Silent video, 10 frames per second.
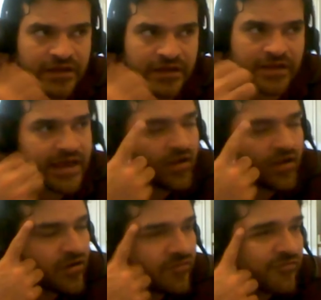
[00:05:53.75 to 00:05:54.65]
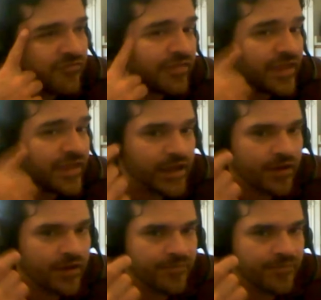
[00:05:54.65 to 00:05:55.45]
a lot of the